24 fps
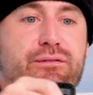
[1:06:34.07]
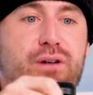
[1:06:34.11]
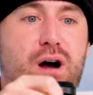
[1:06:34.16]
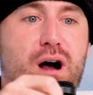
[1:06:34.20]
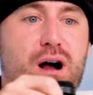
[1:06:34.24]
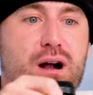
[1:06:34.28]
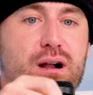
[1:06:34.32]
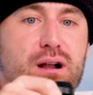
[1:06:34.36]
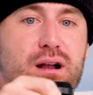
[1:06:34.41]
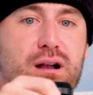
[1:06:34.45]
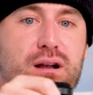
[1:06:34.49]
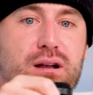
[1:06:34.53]

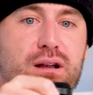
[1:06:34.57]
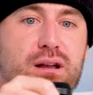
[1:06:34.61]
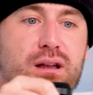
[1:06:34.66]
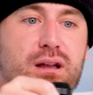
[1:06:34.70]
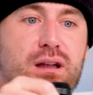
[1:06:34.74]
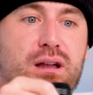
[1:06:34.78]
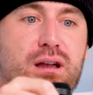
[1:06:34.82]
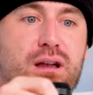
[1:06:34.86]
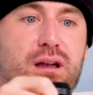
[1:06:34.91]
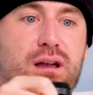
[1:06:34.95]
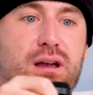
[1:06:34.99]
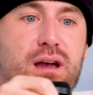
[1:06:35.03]
fuck,
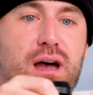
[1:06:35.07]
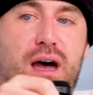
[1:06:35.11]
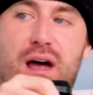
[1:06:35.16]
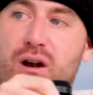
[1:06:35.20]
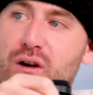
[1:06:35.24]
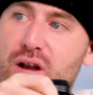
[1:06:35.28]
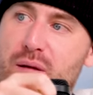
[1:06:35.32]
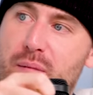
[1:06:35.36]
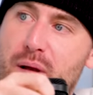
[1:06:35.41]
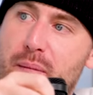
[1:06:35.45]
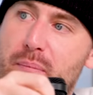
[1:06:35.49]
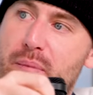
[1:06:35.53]

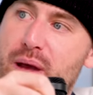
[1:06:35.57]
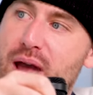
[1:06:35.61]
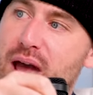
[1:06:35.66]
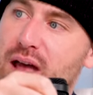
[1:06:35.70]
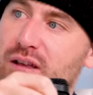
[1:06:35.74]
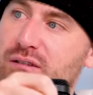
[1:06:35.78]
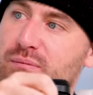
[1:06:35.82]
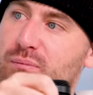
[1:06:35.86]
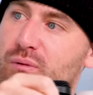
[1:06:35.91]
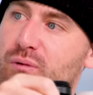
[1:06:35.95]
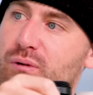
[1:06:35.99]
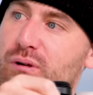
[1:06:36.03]
I don't have my
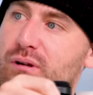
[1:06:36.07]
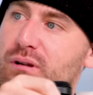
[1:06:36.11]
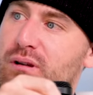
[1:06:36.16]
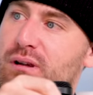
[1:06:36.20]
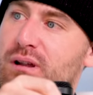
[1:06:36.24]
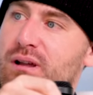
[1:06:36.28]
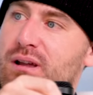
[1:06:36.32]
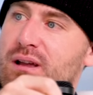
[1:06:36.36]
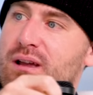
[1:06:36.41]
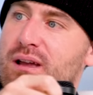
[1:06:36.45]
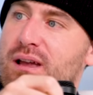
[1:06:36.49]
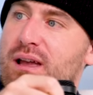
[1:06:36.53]
passport,
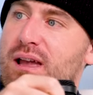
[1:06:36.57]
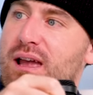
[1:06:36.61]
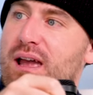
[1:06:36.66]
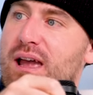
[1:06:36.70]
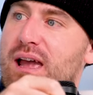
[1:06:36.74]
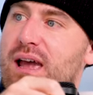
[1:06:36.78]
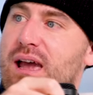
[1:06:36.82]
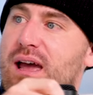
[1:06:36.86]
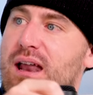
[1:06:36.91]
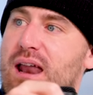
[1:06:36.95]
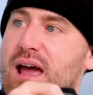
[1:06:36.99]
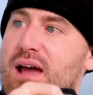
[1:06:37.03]

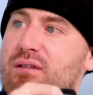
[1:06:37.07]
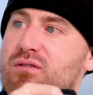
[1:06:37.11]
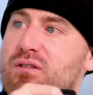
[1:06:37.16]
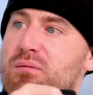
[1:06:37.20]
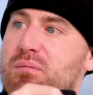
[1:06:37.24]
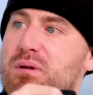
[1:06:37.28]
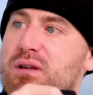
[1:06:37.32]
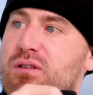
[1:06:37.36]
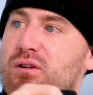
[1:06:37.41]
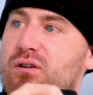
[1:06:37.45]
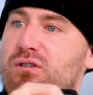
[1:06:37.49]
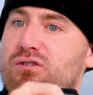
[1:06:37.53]
and I
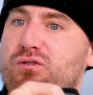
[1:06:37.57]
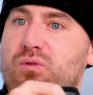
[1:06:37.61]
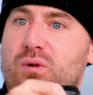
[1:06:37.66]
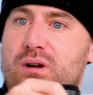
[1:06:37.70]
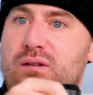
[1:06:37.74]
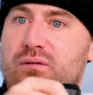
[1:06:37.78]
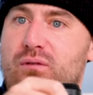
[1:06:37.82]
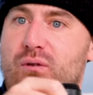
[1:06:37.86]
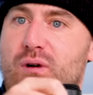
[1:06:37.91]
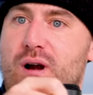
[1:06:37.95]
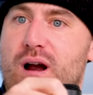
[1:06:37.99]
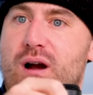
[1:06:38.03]
have to be there in
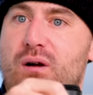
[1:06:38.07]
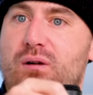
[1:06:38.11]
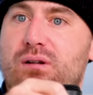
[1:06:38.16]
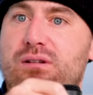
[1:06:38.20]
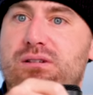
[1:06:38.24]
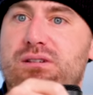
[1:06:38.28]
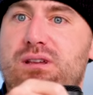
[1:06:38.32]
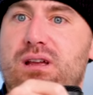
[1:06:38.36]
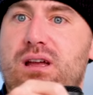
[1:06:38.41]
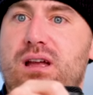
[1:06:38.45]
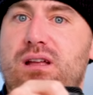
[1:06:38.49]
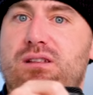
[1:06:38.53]
24
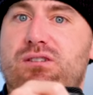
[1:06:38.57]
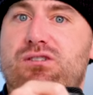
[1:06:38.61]
hours.